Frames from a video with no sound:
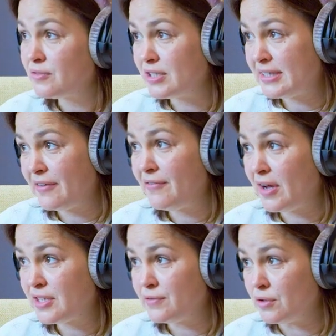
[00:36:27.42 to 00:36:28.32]
I've got to say,
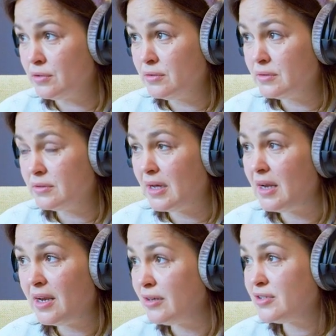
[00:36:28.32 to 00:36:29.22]
first of all,
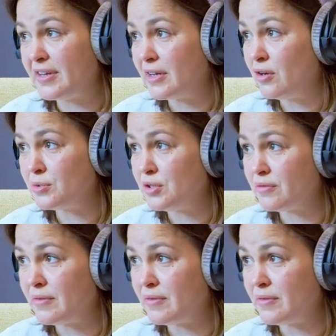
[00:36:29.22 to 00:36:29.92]
loads of vegan options